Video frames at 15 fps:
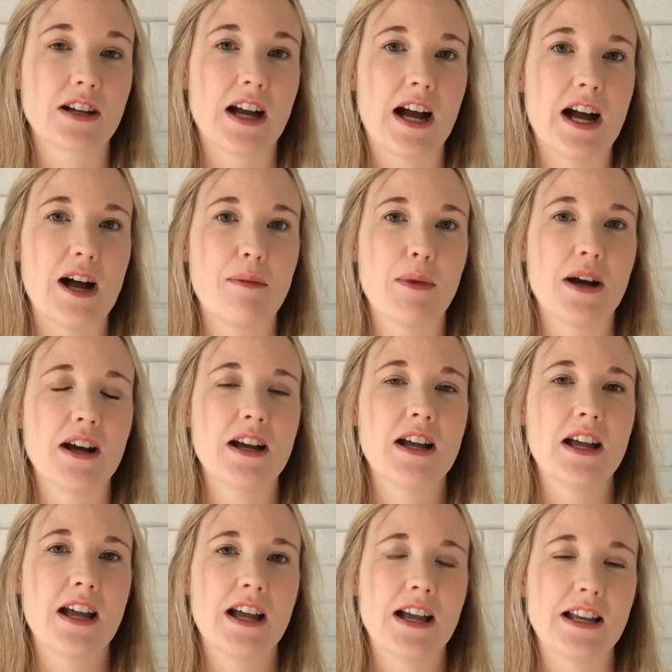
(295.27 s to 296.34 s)
calmer,
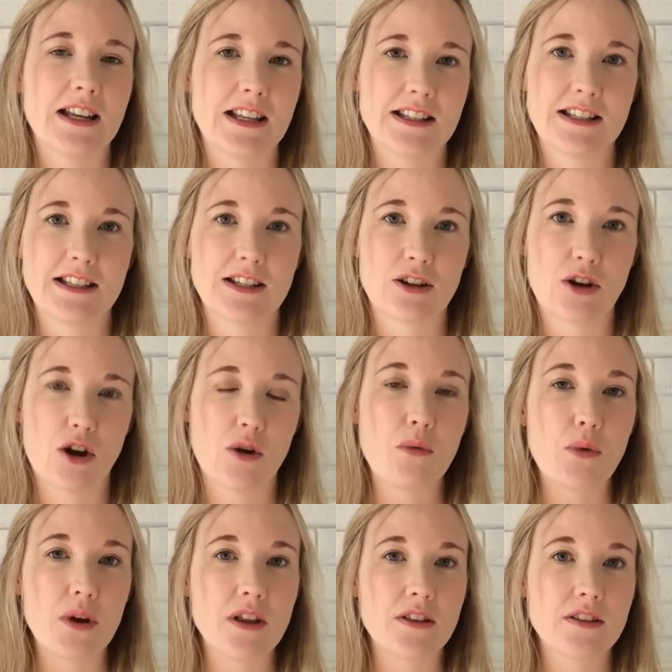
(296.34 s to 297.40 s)
and easier to cope
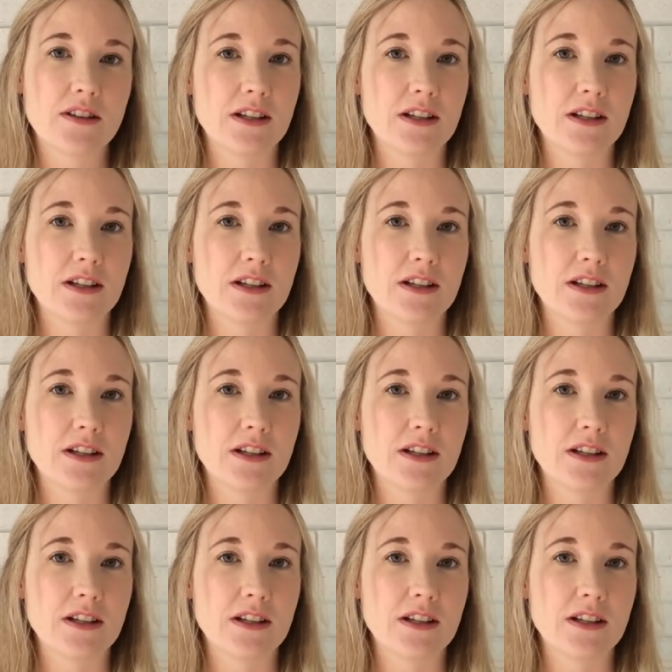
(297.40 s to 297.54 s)
with.